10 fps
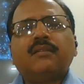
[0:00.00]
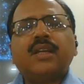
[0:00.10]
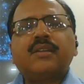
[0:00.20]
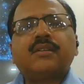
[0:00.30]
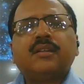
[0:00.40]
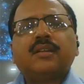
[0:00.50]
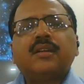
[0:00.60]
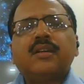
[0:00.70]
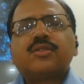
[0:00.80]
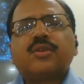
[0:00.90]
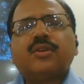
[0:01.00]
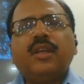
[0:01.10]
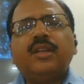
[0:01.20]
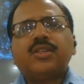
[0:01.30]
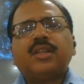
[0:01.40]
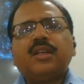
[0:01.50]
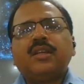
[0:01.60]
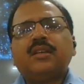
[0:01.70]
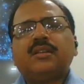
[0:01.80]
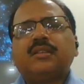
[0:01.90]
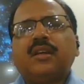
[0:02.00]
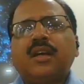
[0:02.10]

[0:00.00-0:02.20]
Right. So initially,